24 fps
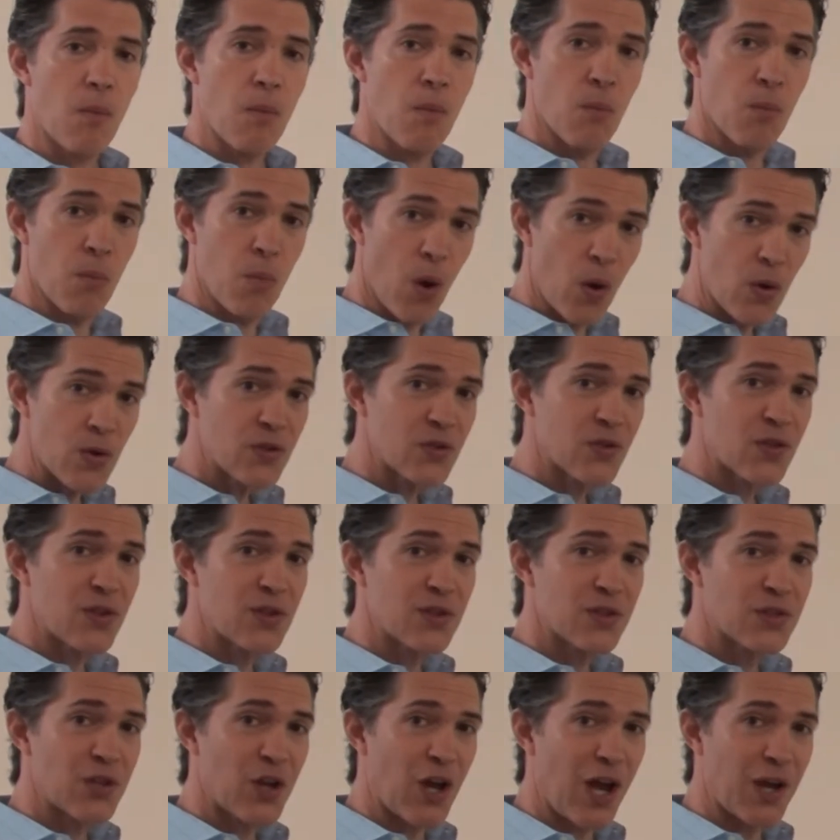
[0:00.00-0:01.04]
Most
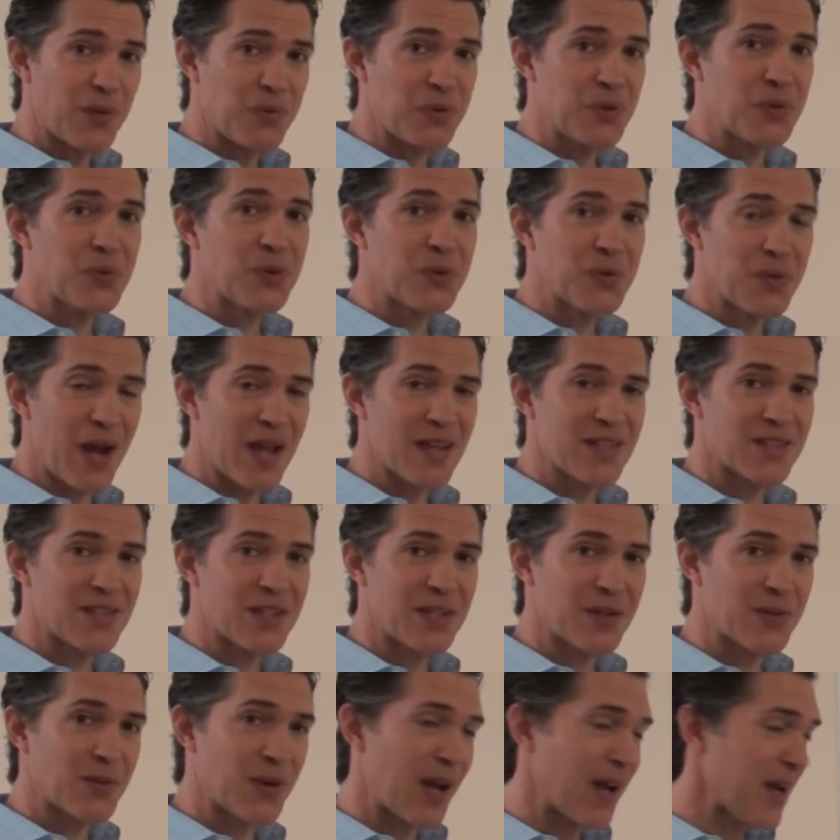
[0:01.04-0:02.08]
of the time you were
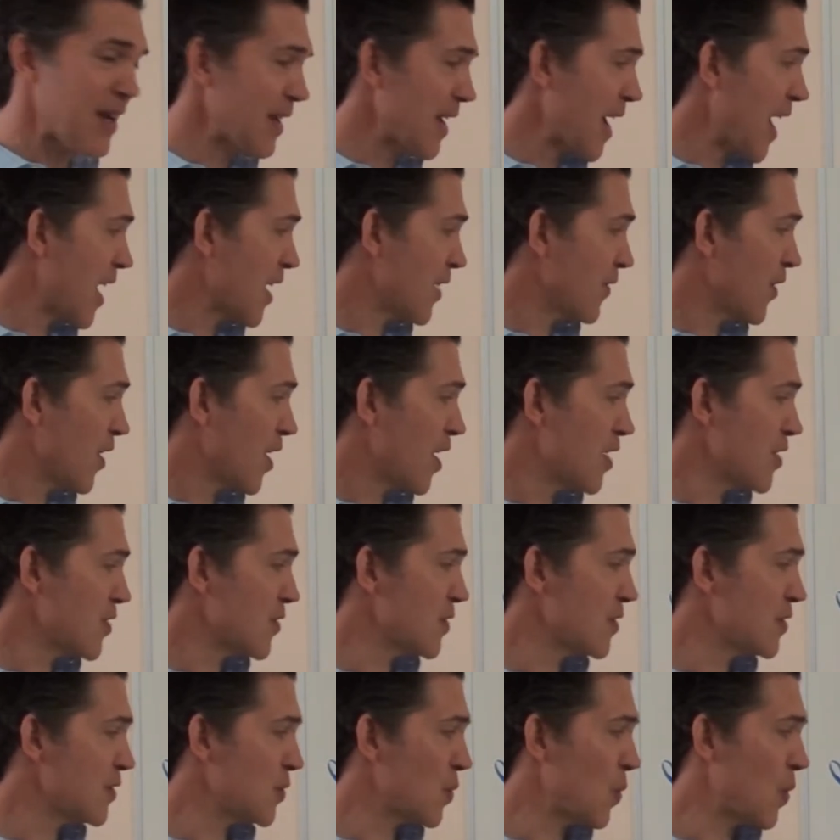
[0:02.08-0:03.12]
resting, right? Out of
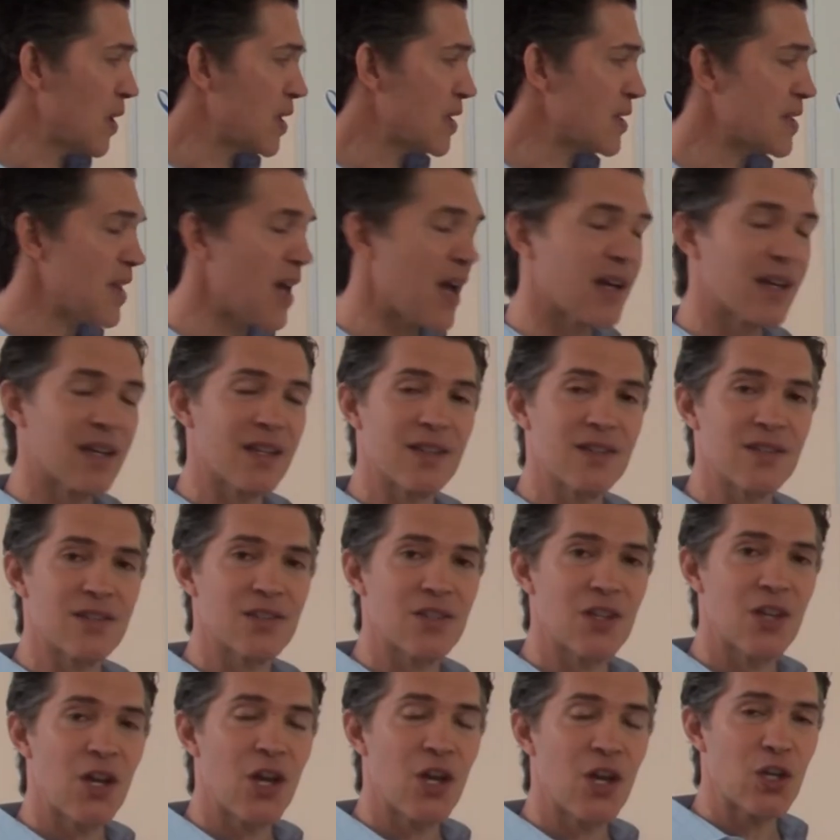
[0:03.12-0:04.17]
120
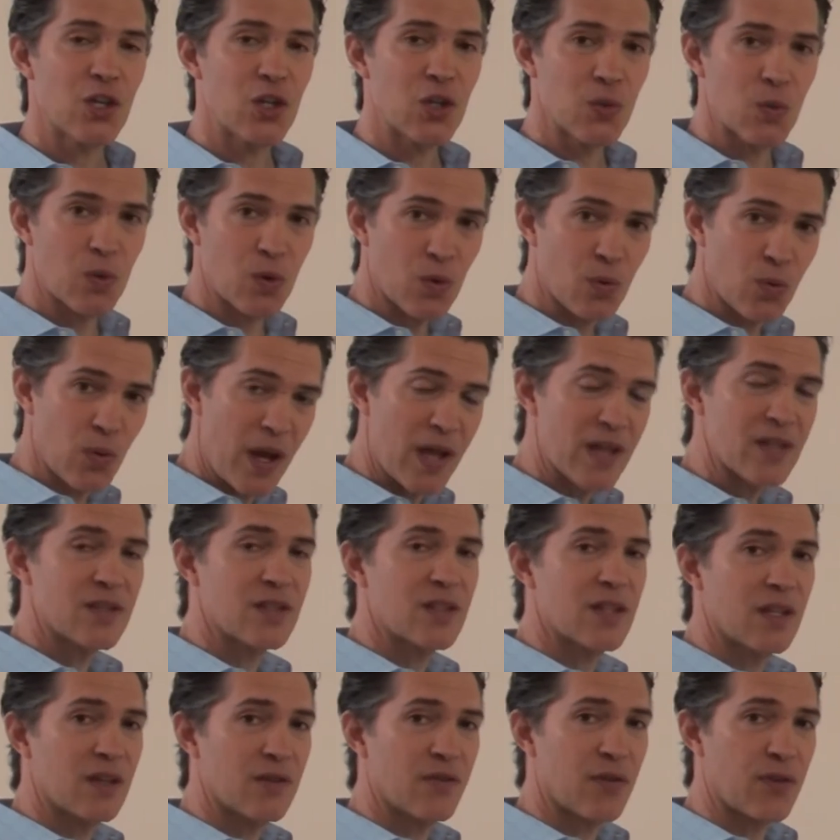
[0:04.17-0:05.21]
seconds, you were
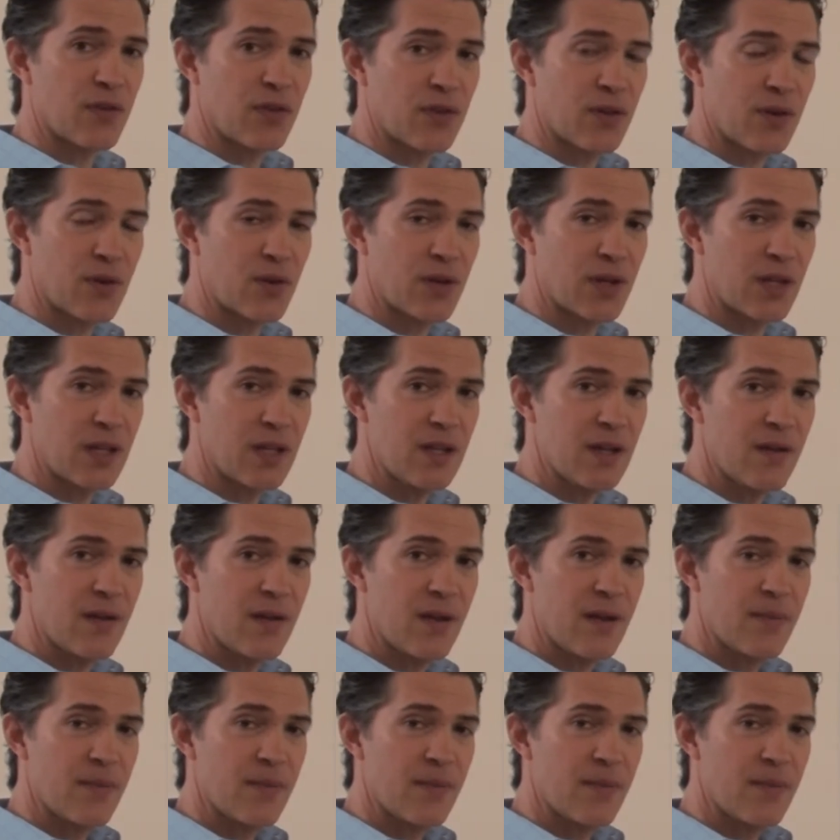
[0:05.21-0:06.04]
resting for 30.